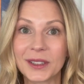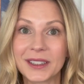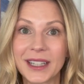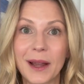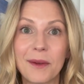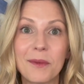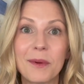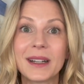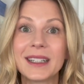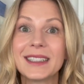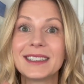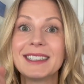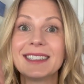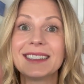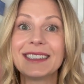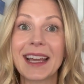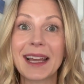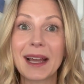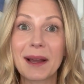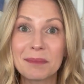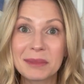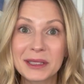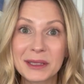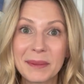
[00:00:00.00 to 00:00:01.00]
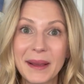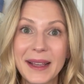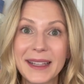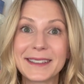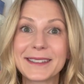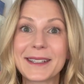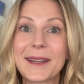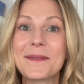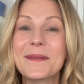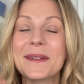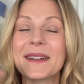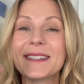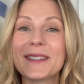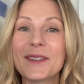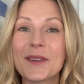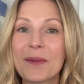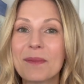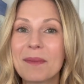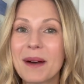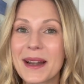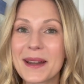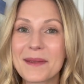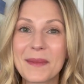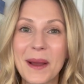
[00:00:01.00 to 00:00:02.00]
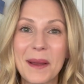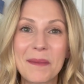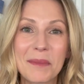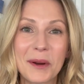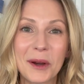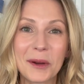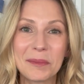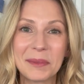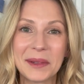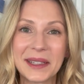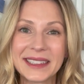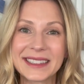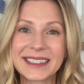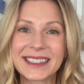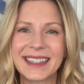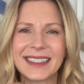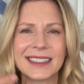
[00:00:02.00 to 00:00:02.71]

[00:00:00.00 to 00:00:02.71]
I wanted to take up space. I wanted to embody my purpose.